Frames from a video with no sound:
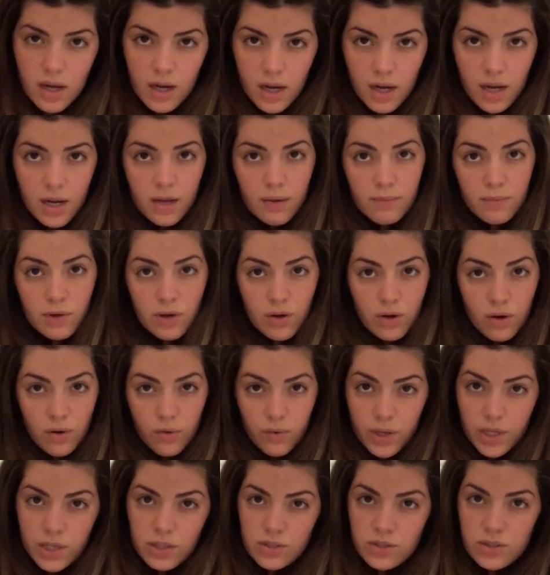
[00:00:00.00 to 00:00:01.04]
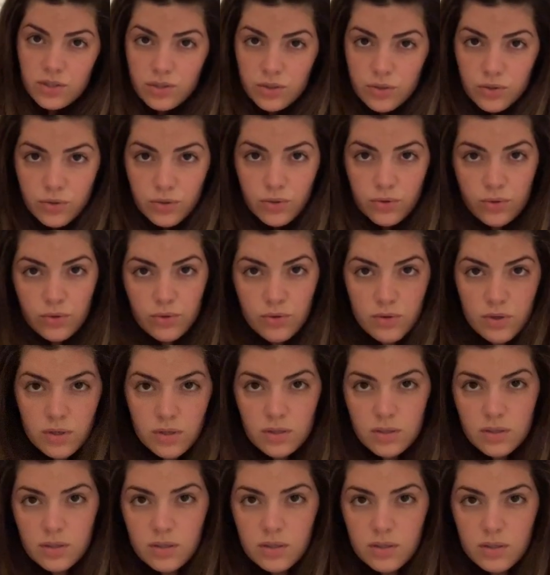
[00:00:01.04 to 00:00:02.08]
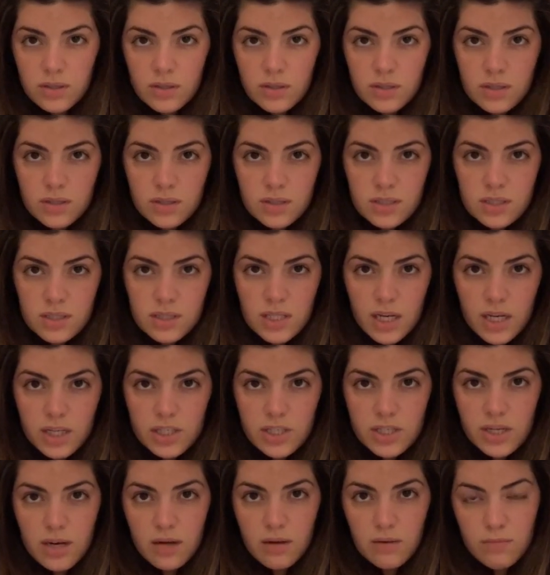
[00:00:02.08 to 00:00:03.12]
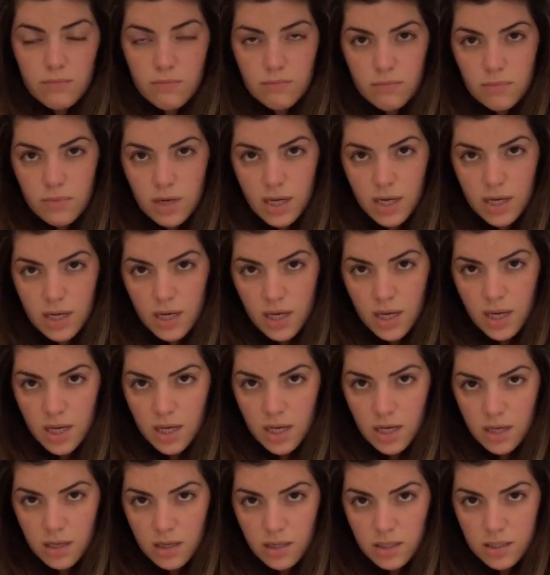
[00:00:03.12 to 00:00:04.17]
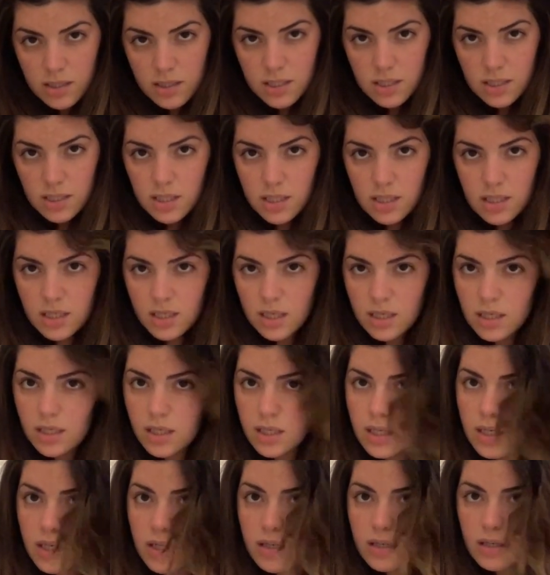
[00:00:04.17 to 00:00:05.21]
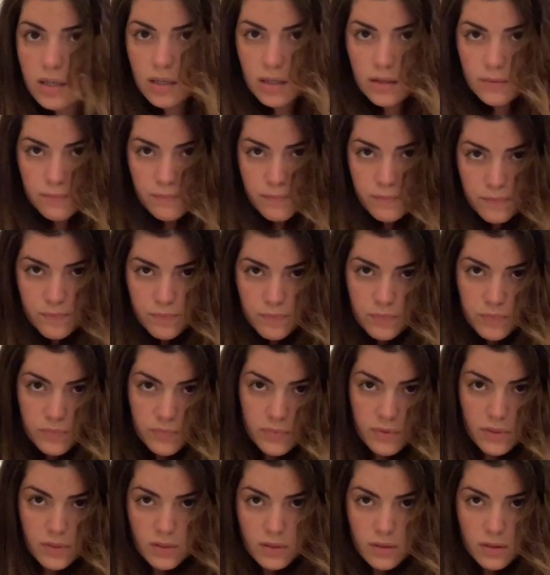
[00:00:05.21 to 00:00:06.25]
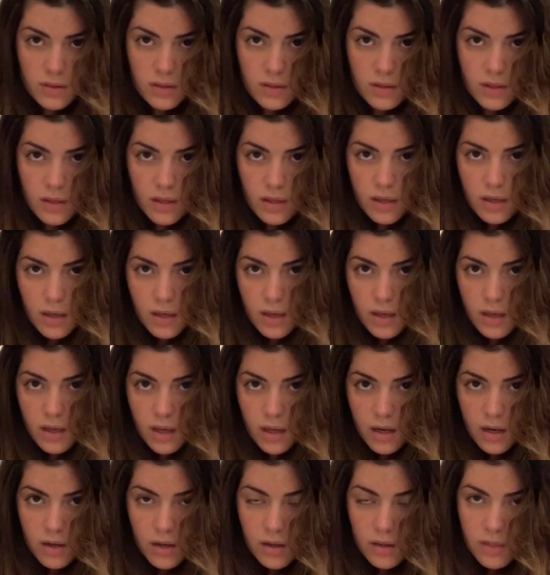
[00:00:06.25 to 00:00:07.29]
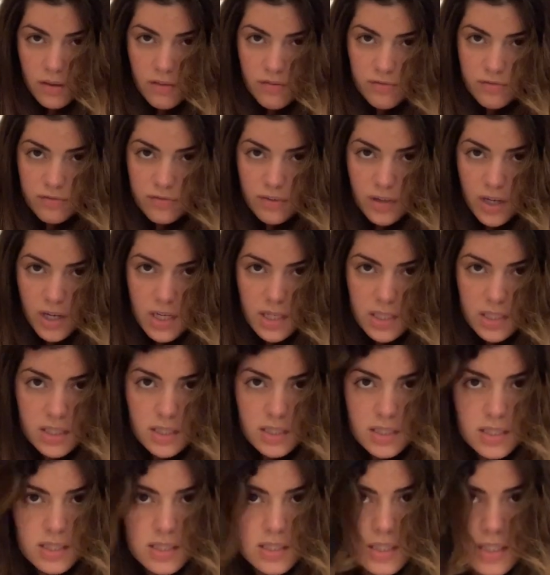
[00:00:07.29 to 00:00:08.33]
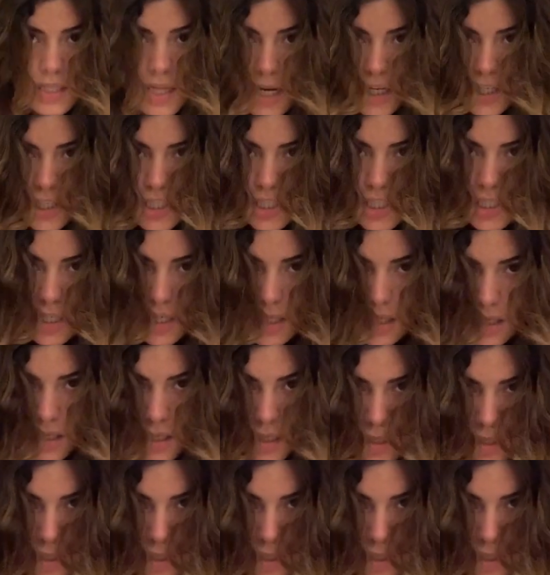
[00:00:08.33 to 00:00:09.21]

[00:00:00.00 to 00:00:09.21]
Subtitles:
I'm going to section out my T here, and on the front section